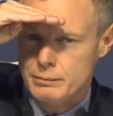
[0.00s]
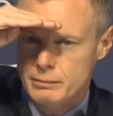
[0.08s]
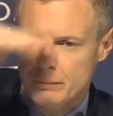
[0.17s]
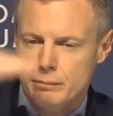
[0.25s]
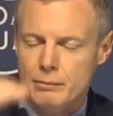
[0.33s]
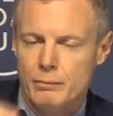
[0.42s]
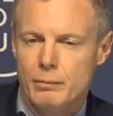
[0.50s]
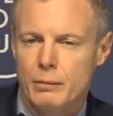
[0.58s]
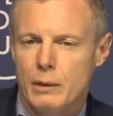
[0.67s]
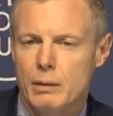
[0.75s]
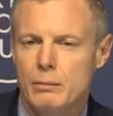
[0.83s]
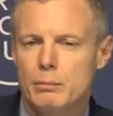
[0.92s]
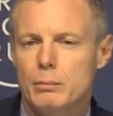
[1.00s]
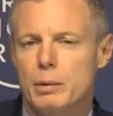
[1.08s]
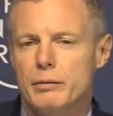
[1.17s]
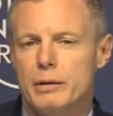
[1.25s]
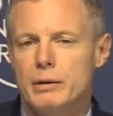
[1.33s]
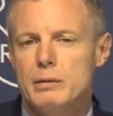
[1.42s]
And so,
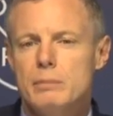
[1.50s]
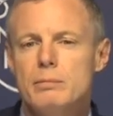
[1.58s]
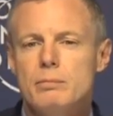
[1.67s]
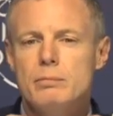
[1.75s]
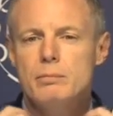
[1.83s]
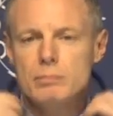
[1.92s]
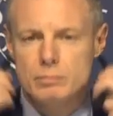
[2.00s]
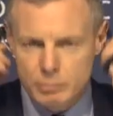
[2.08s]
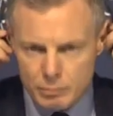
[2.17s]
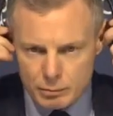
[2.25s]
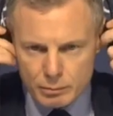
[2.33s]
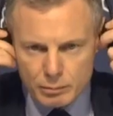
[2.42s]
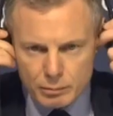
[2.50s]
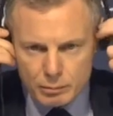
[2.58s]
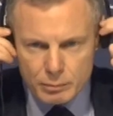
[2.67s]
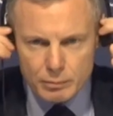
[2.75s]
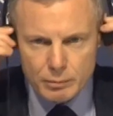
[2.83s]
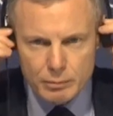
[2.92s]
uh, I just hope to encourage you
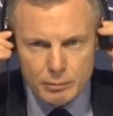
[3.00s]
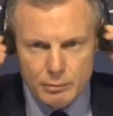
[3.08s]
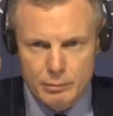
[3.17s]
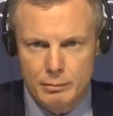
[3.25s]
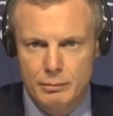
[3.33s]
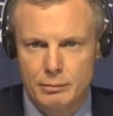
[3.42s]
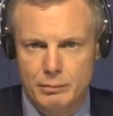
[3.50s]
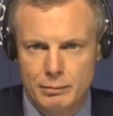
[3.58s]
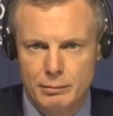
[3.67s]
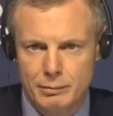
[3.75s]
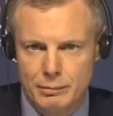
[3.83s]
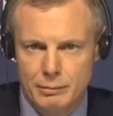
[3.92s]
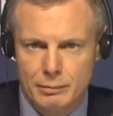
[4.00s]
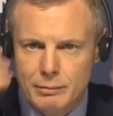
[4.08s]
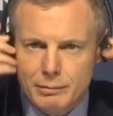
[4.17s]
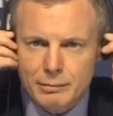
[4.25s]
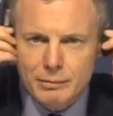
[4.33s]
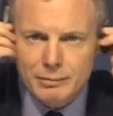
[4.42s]
guys to think for yourselves.
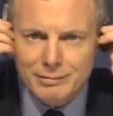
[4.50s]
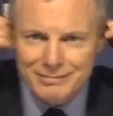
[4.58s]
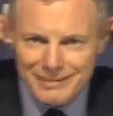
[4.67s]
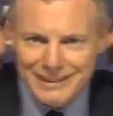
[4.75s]
Don't be